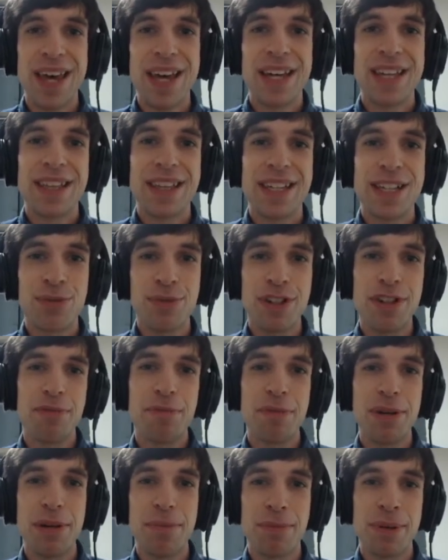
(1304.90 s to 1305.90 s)
This would have
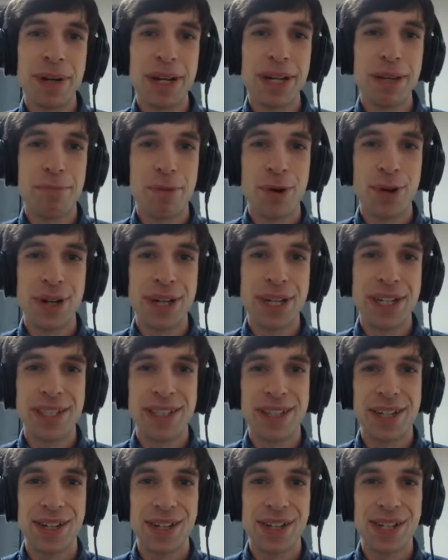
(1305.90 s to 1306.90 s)
been a pretty boring
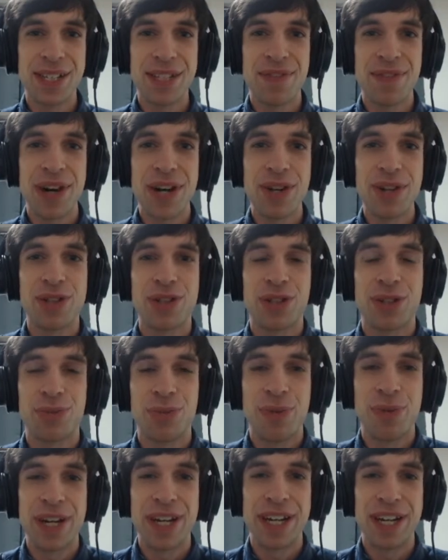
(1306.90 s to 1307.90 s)
series if I was just
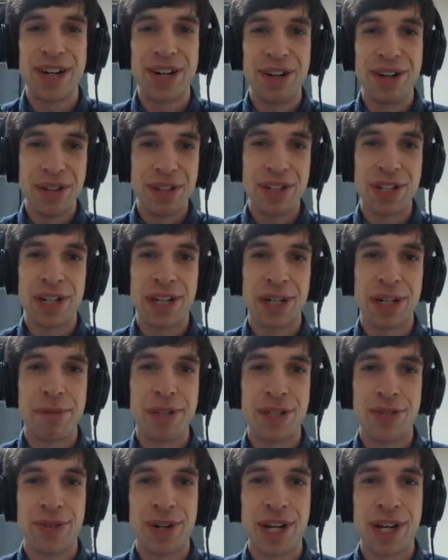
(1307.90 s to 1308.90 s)
winning all the
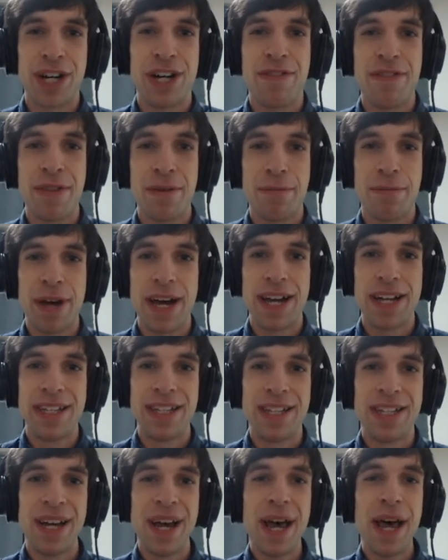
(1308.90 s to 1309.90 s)
tournaments right off the
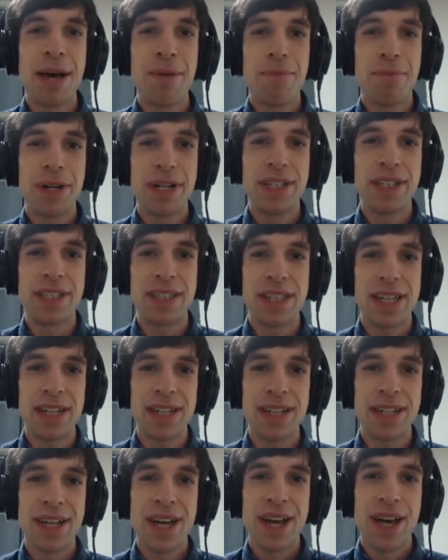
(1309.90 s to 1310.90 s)
bat, but
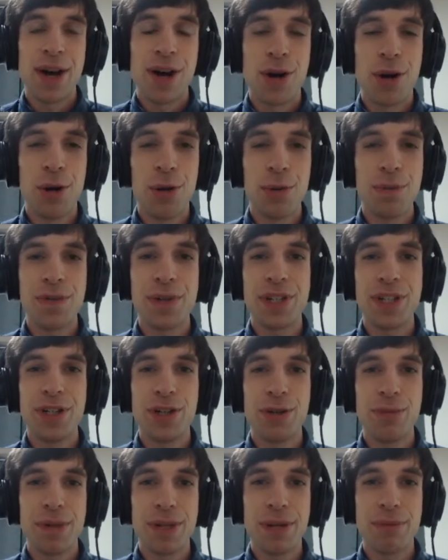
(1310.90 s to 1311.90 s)
instead, hopefully you'll
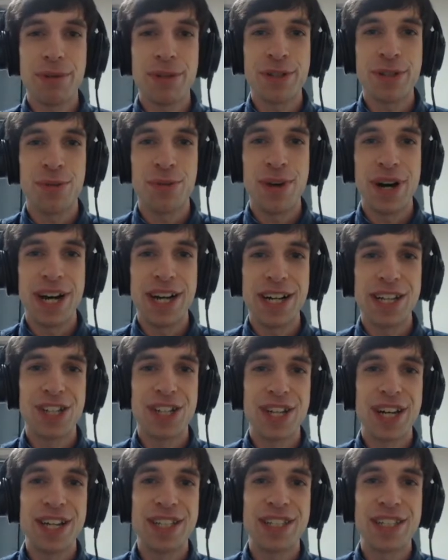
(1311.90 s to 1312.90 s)
be able to watch
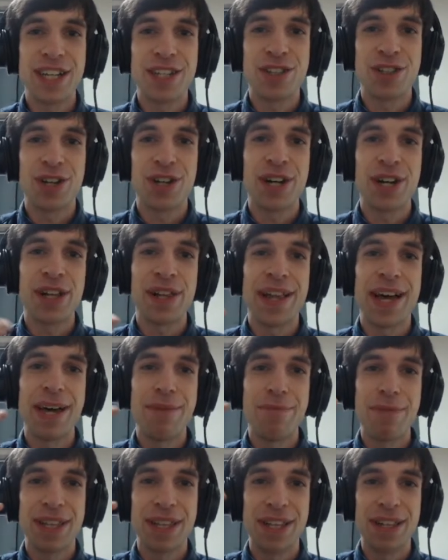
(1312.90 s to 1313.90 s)
as I start
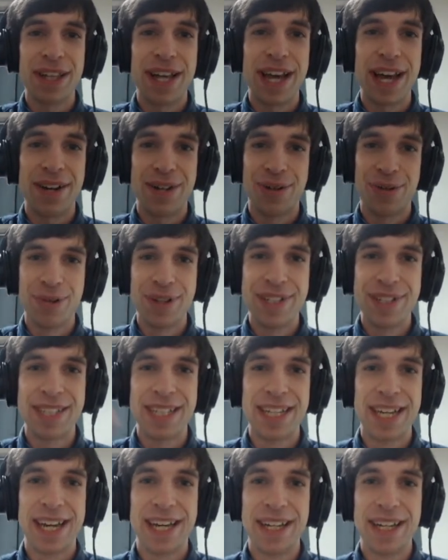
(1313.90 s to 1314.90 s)
climbing the ladder once
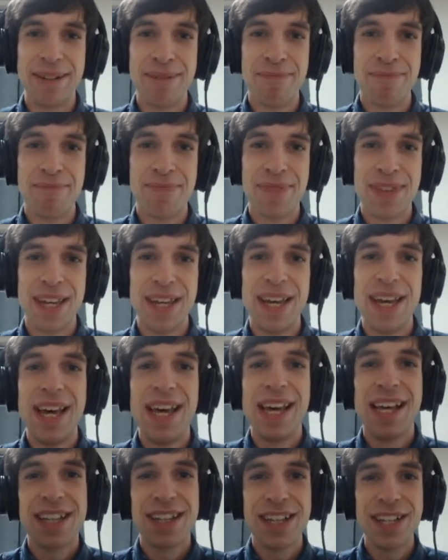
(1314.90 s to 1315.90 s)
again.
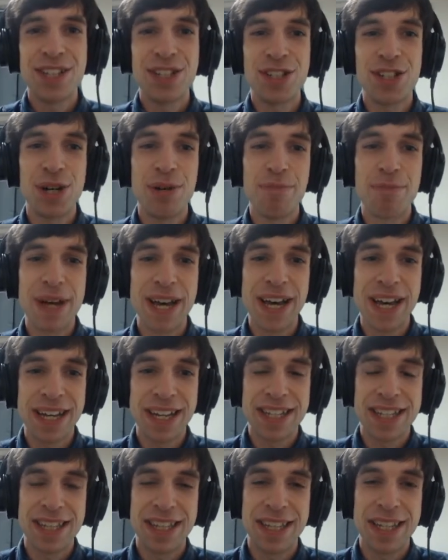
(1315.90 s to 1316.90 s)
Let's jump back
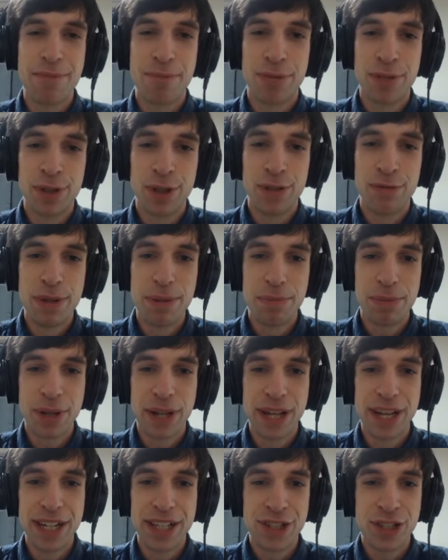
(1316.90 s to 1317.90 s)
into the improvement
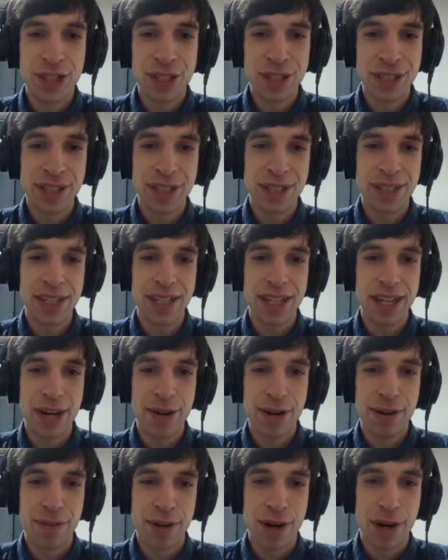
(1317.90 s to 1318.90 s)
plan just to see how
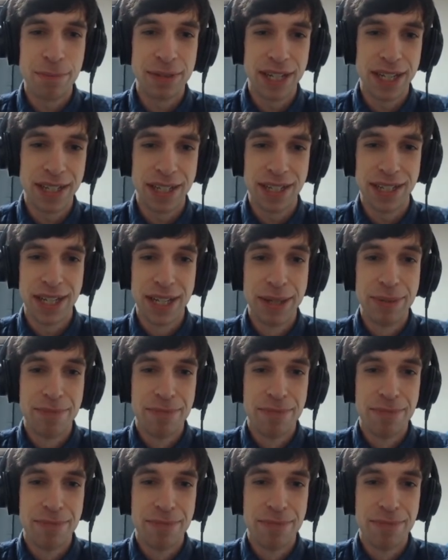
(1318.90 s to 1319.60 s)
I've updated it.